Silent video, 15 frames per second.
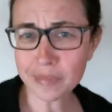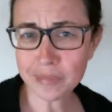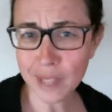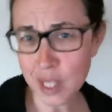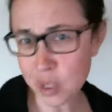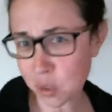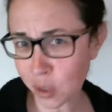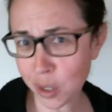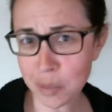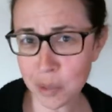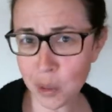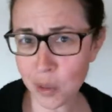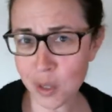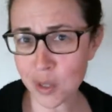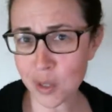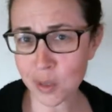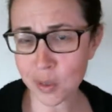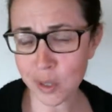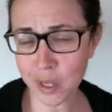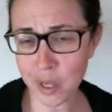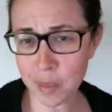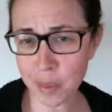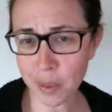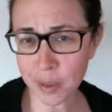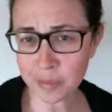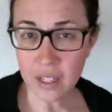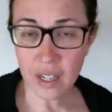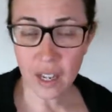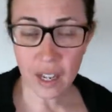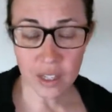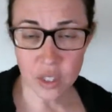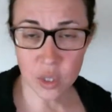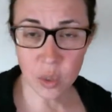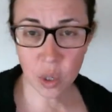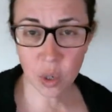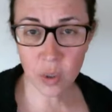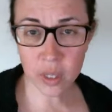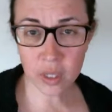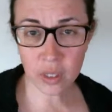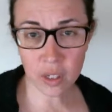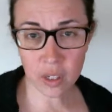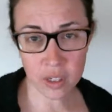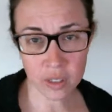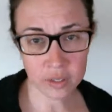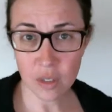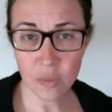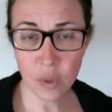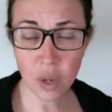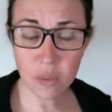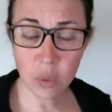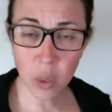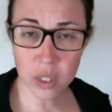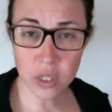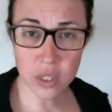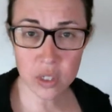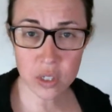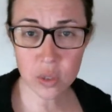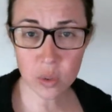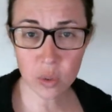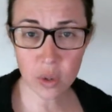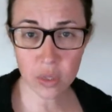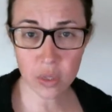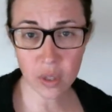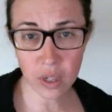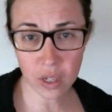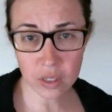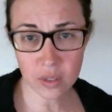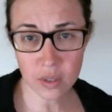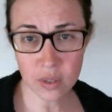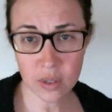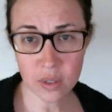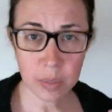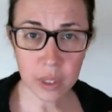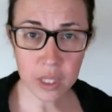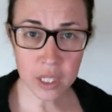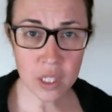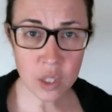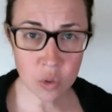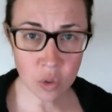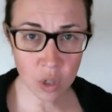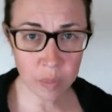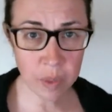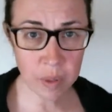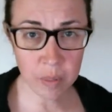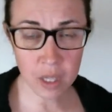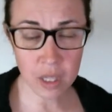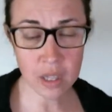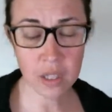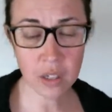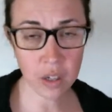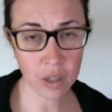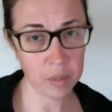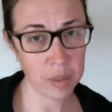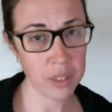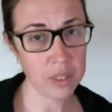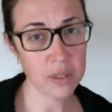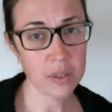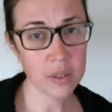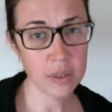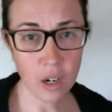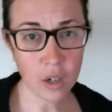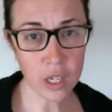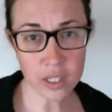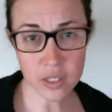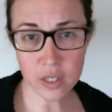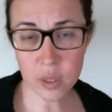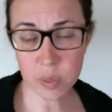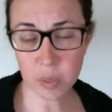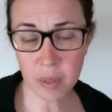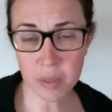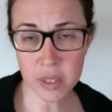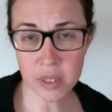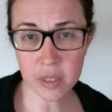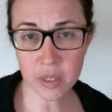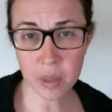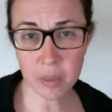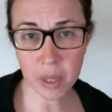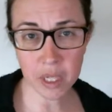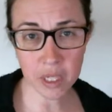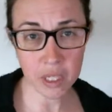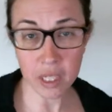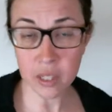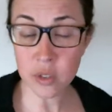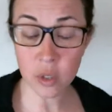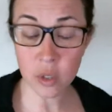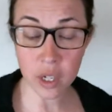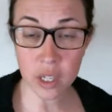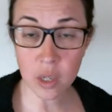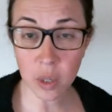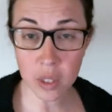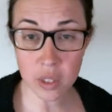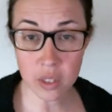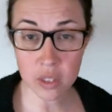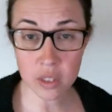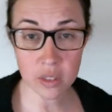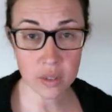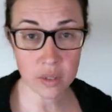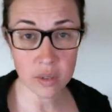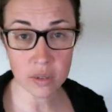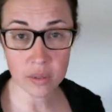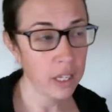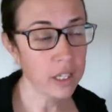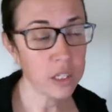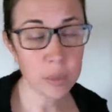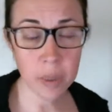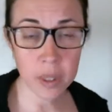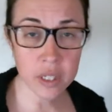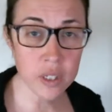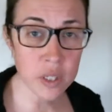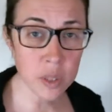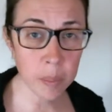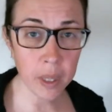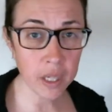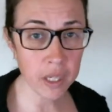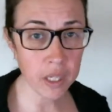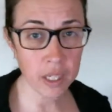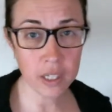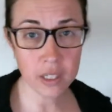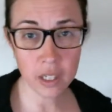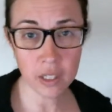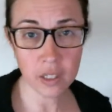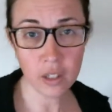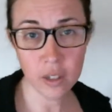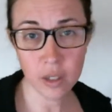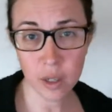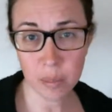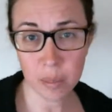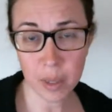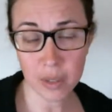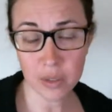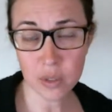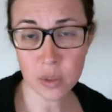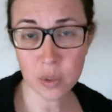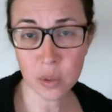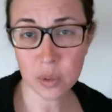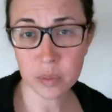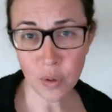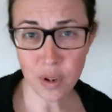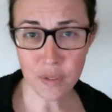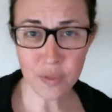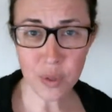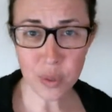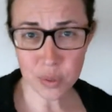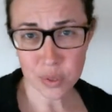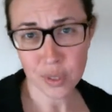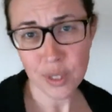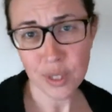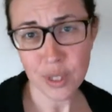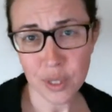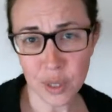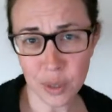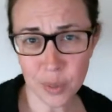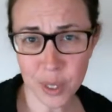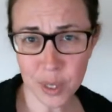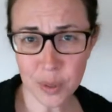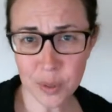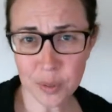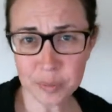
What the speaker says: That's what I'm going to do in April. And as you are going along, if you have questions or thoughts, please drop them in the comments. Our guest has promised to come back and answer any questions and to participate in a dialogue about the tool. All right, folks, here we go.